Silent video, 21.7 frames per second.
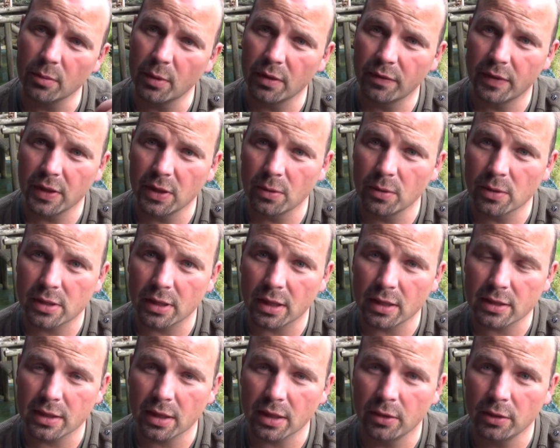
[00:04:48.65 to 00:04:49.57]
of the videos that I
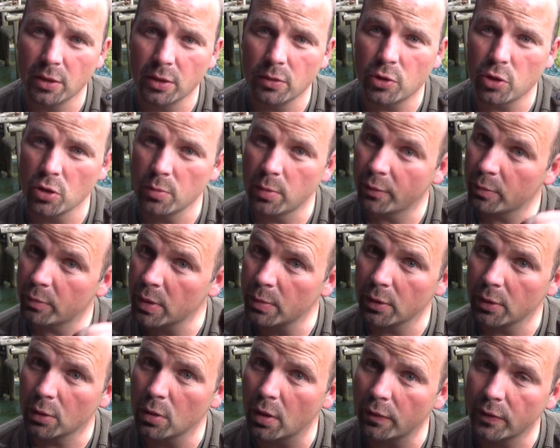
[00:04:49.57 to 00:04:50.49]
see on YouTube of people who